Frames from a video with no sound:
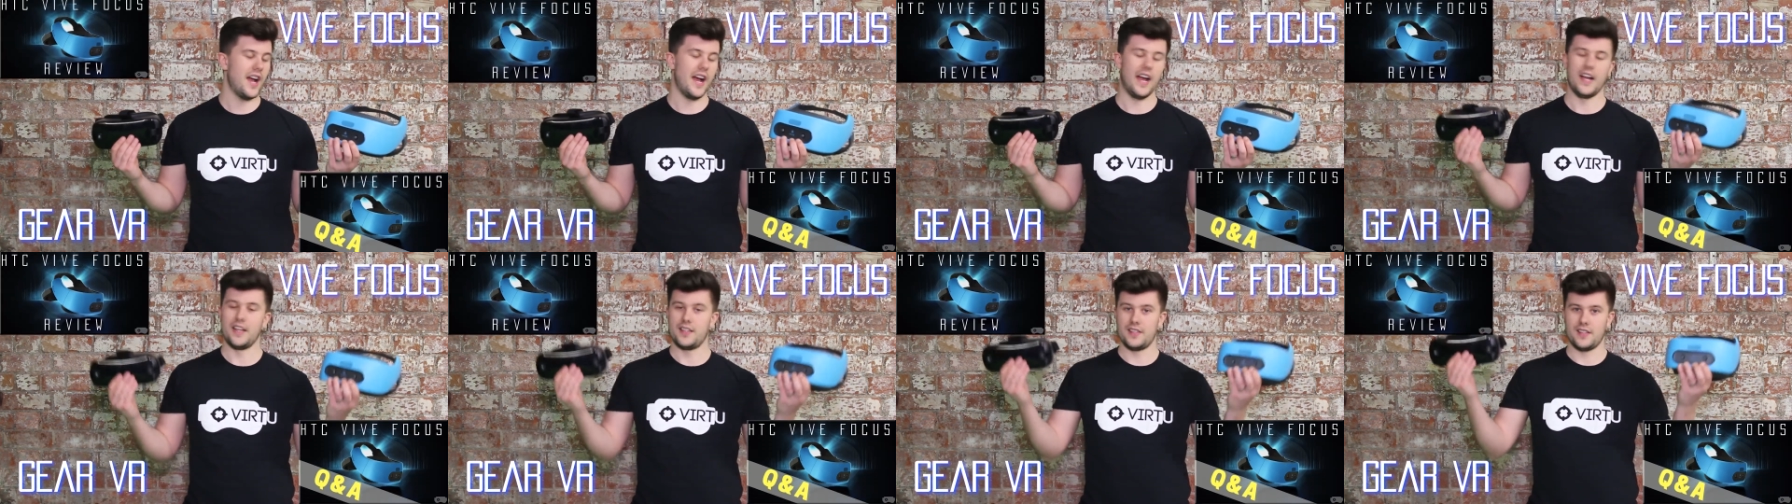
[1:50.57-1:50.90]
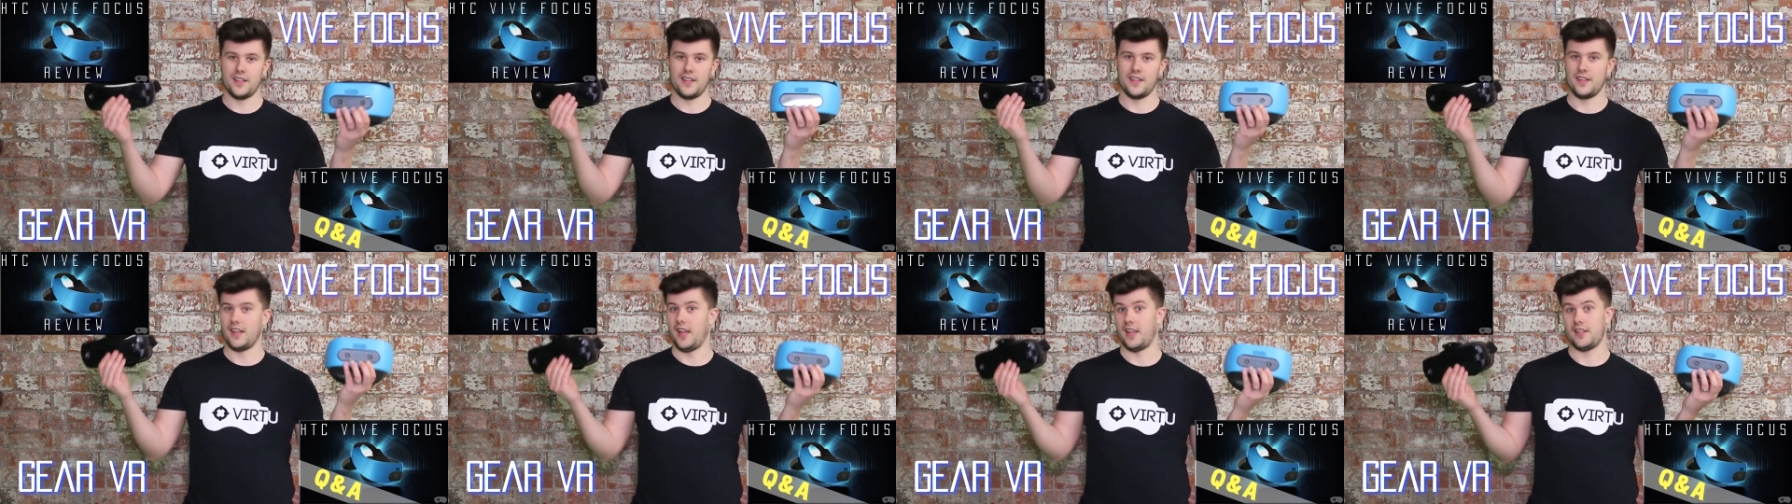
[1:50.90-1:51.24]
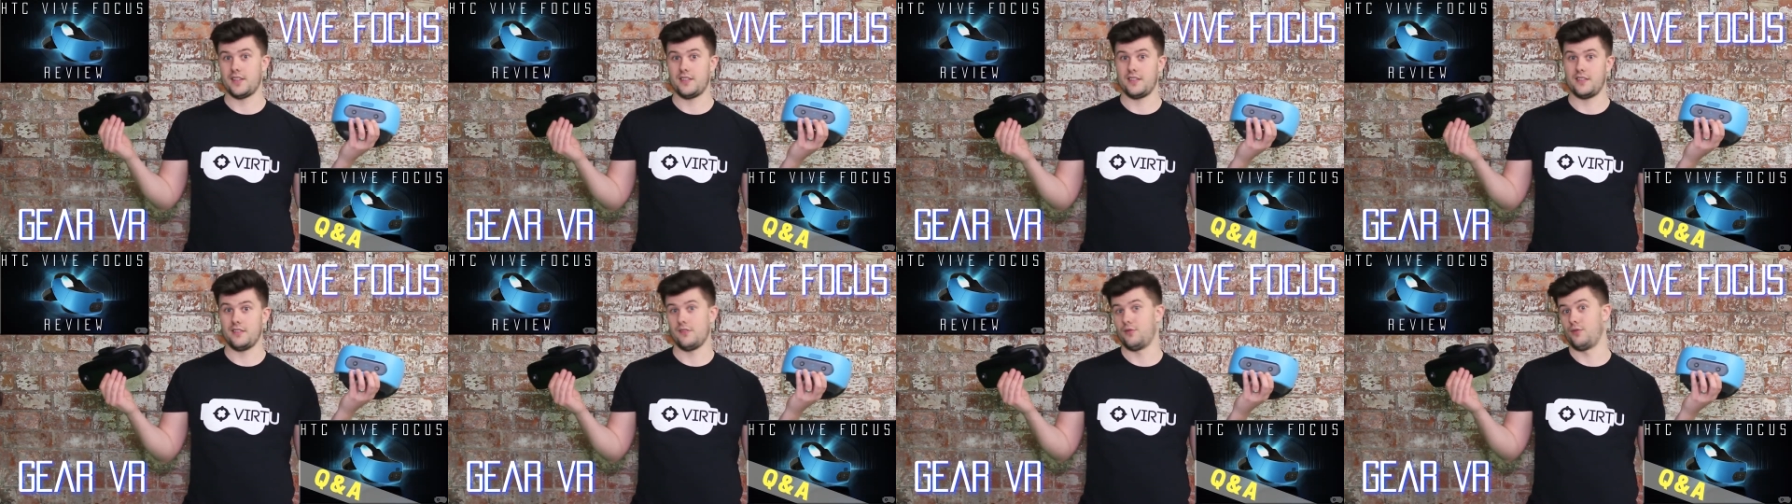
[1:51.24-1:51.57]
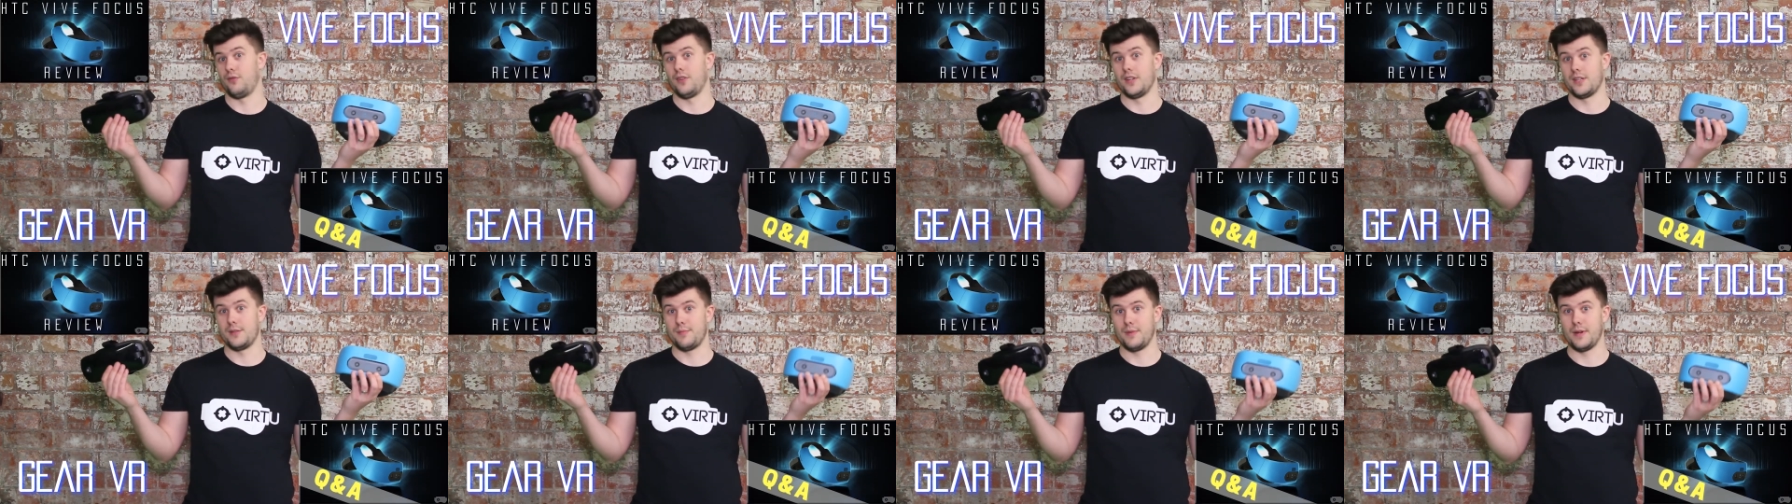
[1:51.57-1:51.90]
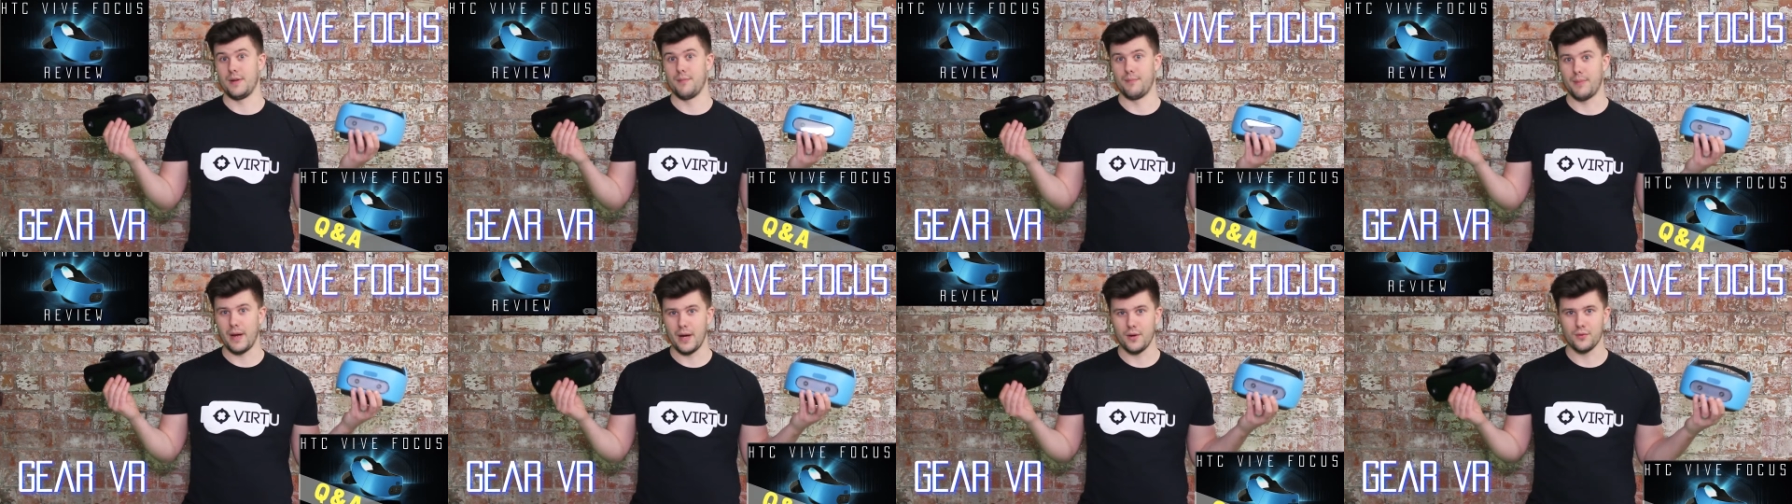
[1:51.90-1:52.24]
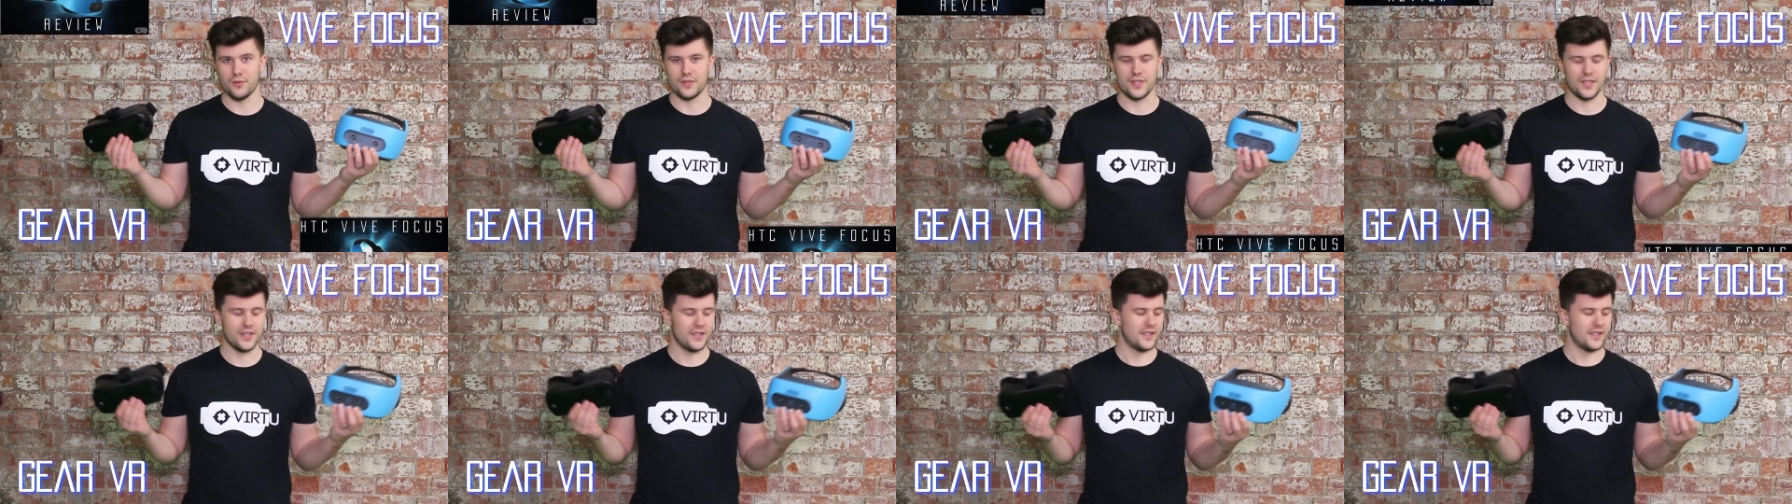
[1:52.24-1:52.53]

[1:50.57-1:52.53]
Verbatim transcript: as that's all it's been about.